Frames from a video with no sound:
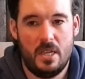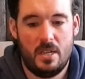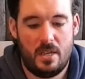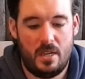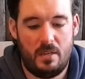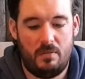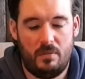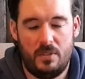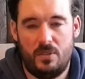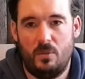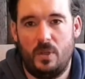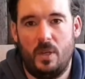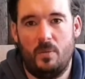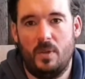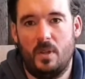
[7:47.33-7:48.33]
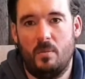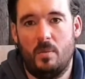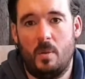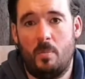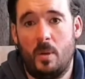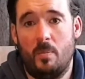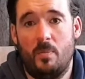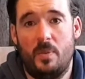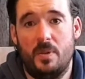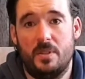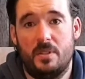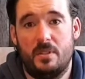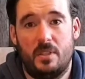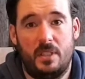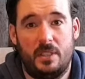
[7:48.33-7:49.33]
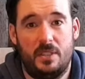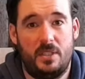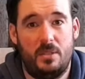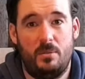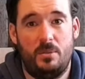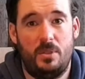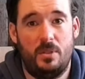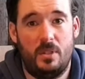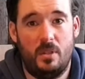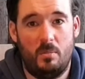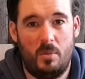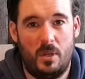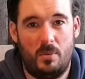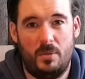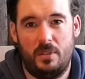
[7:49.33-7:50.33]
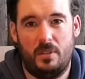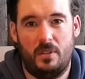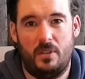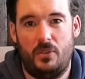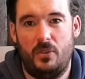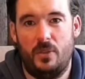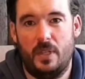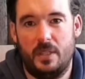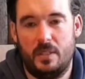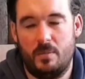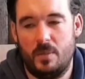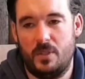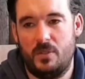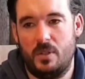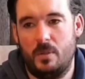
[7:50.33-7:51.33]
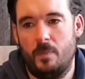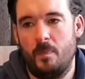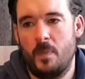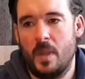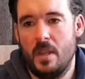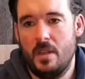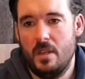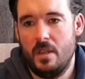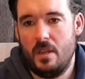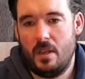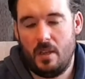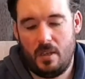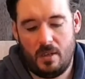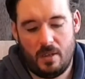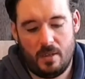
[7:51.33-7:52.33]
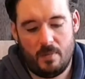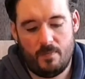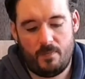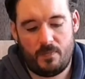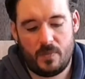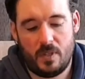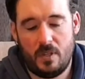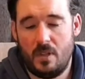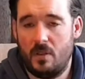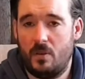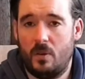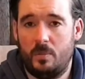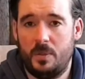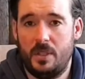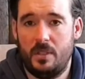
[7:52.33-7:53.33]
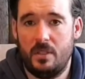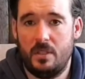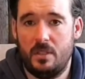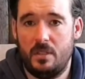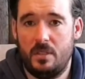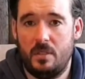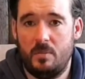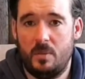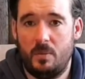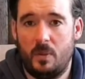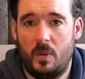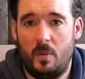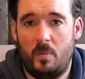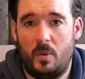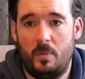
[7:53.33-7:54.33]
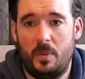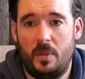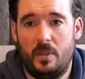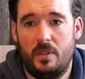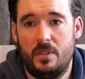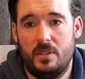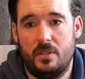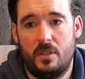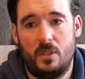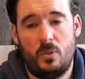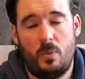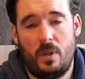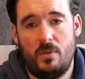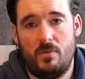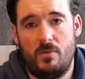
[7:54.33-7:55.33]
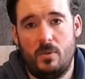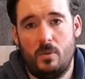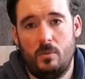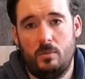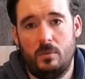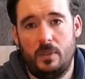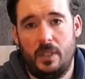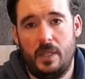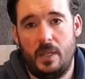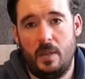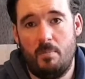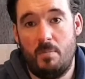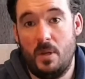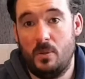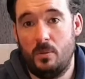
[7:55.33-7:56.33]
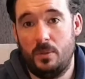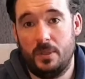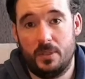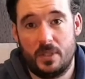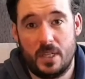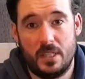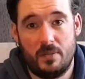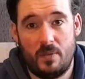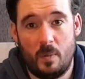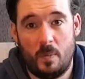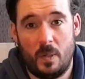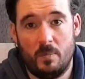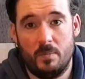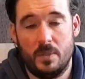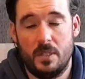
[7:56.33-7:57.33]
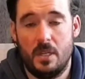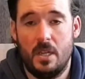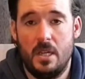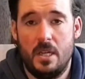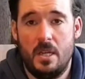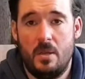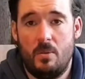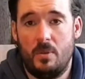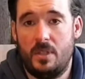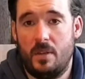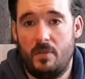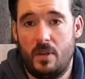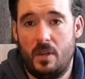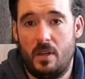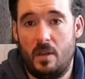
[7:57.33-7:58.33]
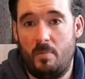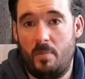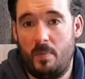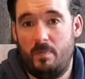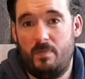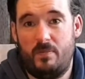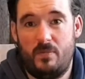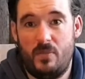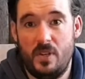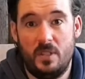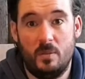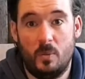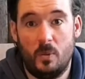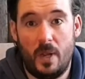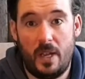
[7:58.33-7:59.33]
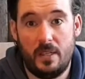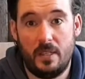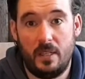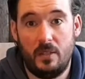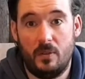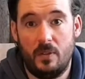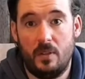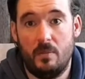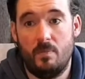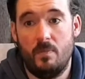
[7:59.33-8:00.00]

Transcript: and it's okay with a pump that's like a sealed unit, but I wasn't going to do that to my drill. The other option that seems to be quite popular is sort of 12 volt bilge or transfer pumps, which have a reasonable head height on them,